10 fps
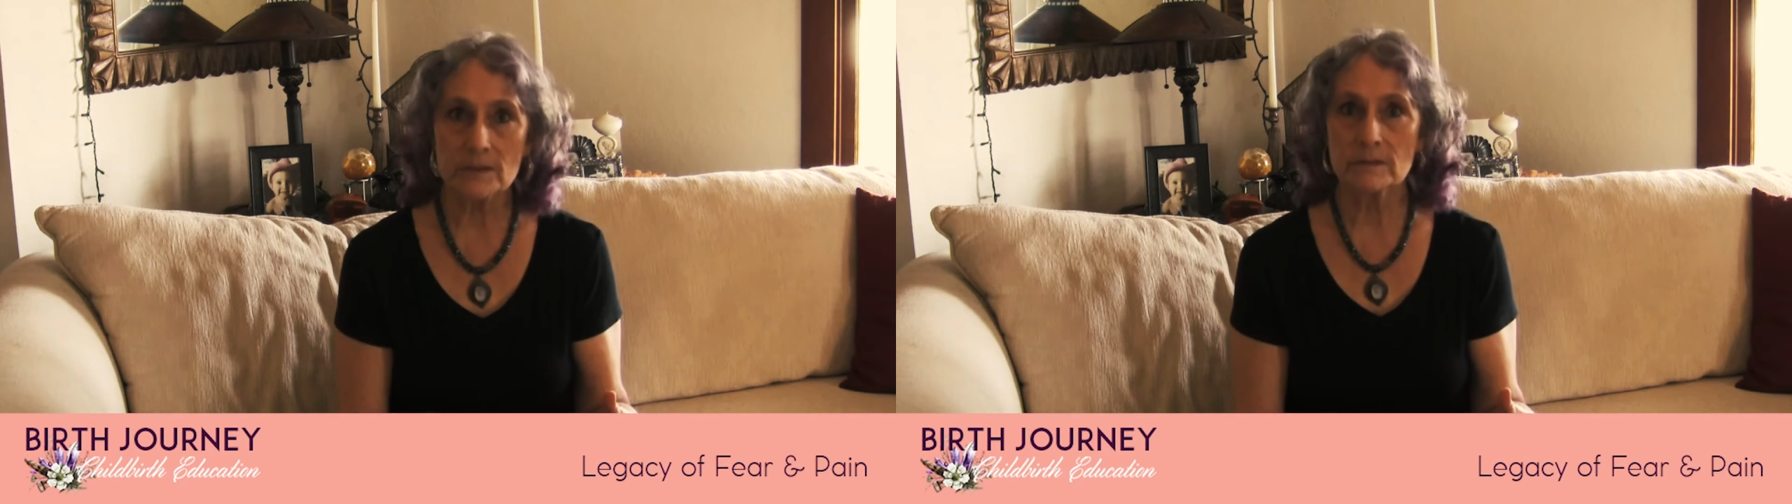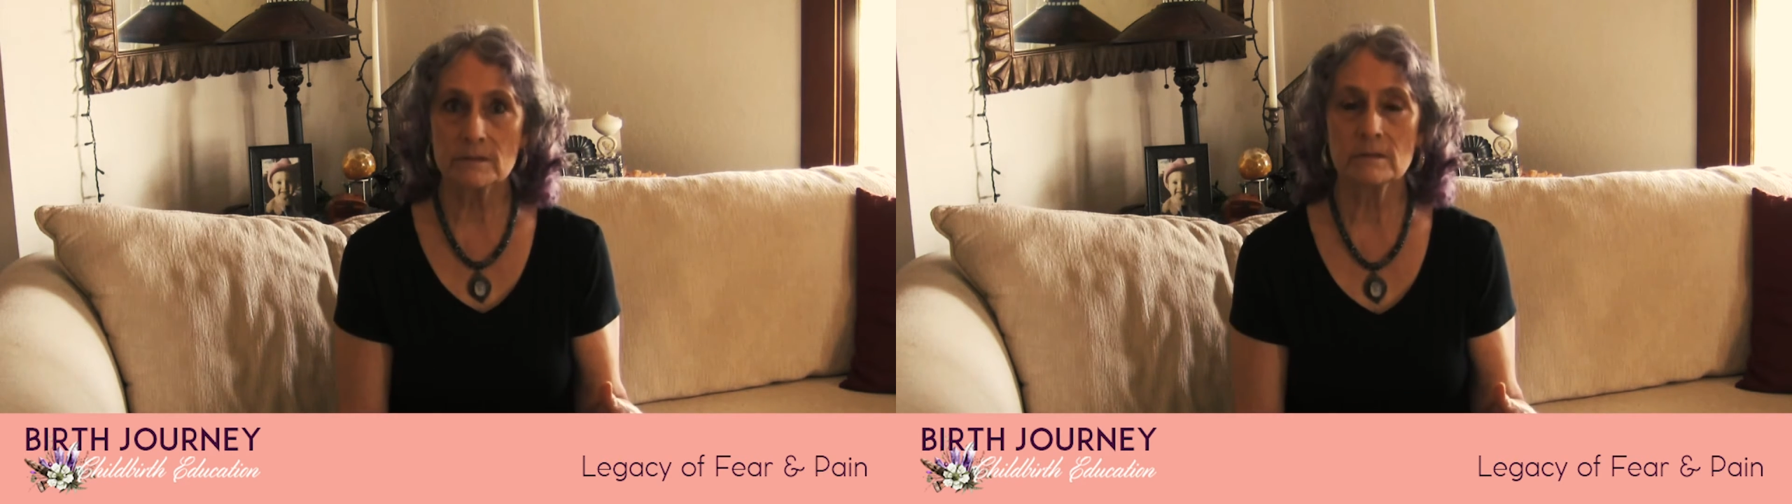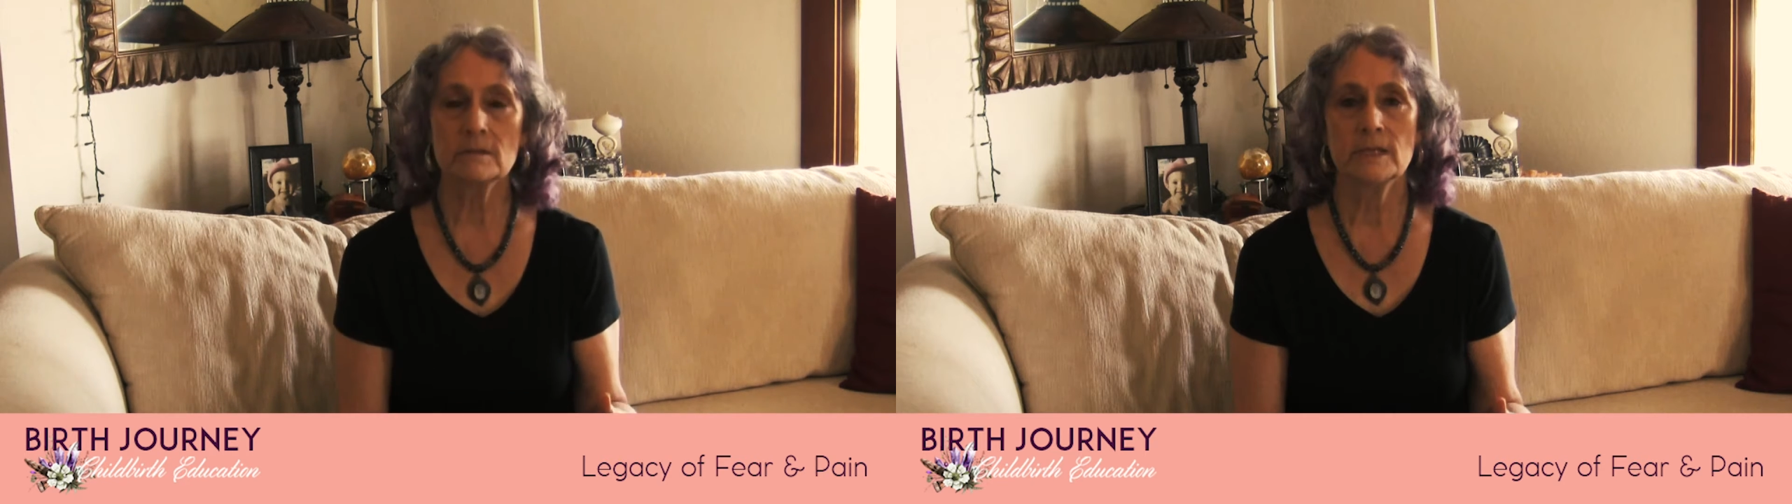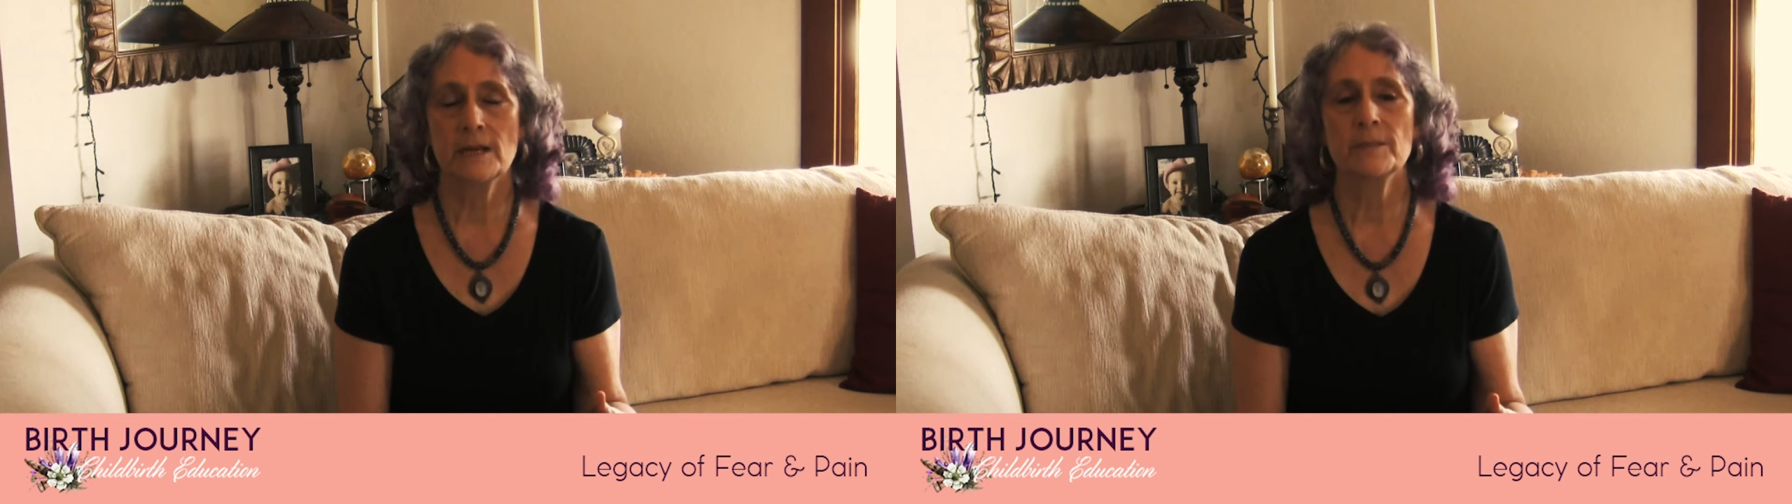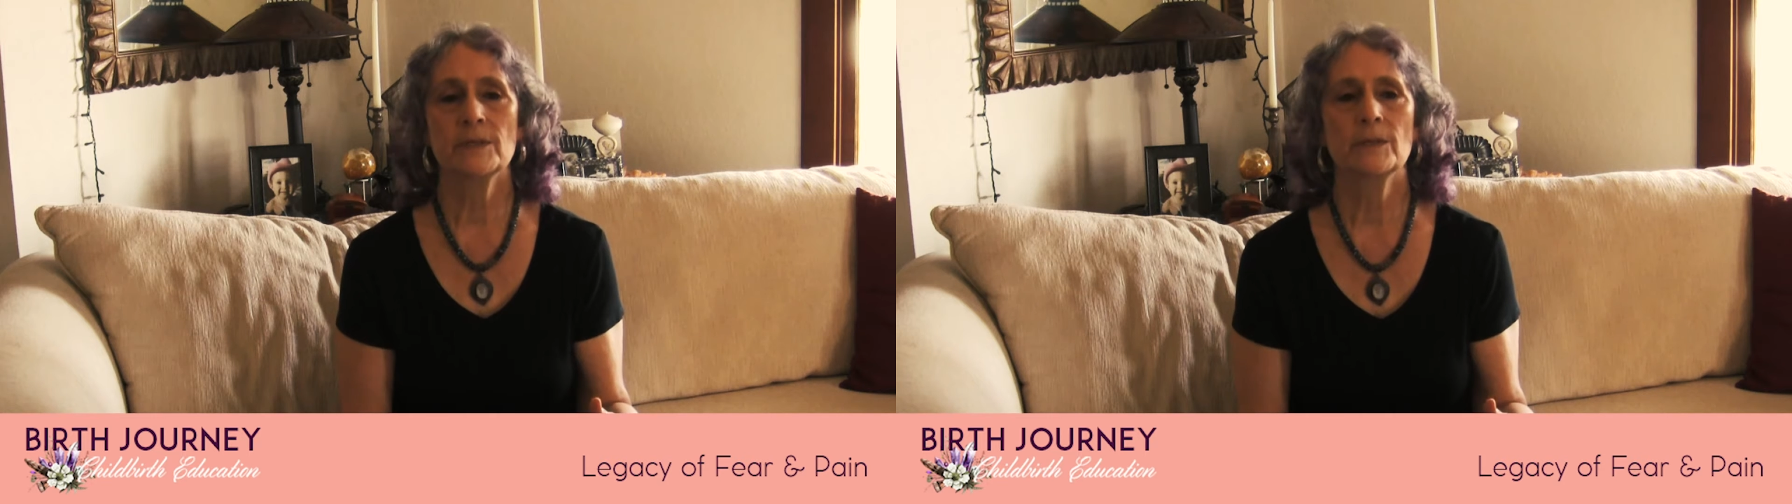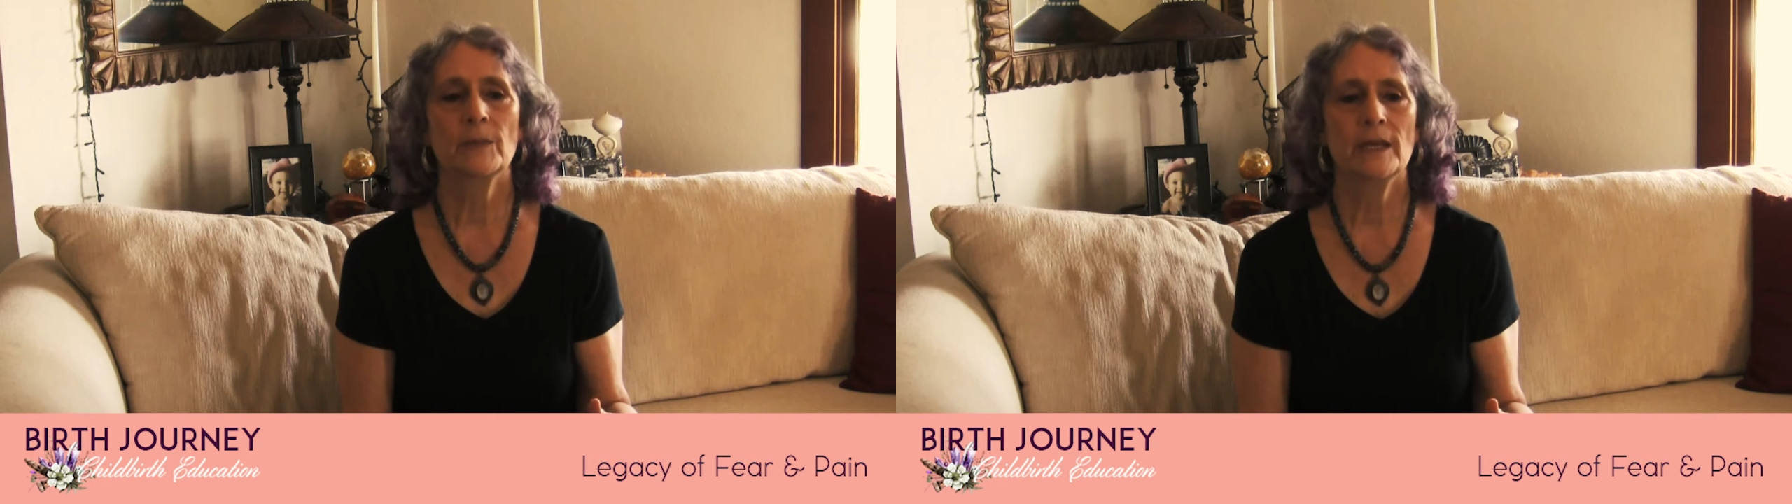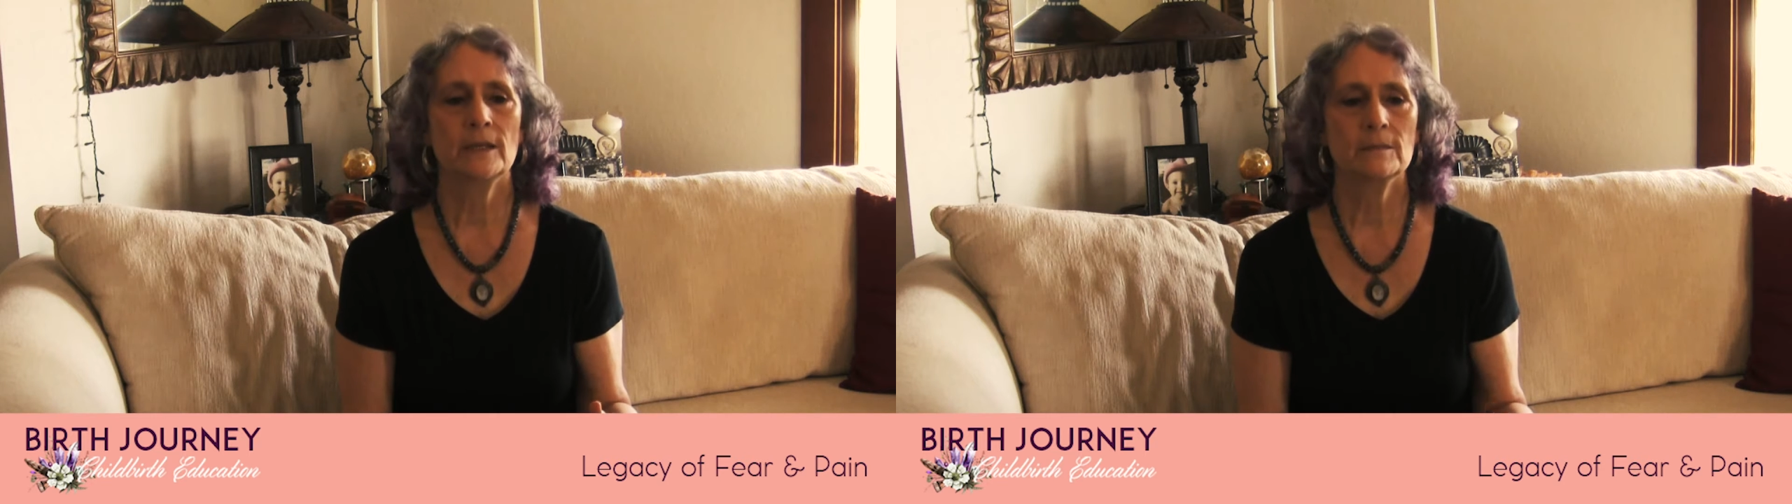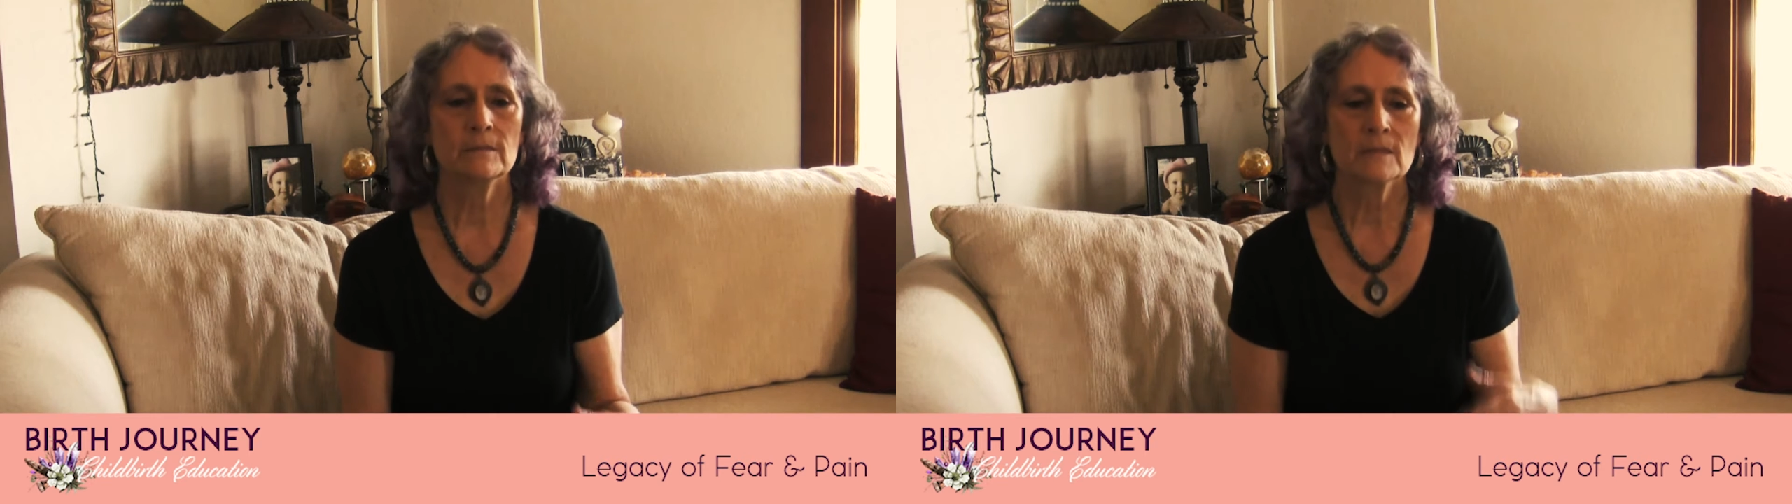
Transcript: to dampen the pain.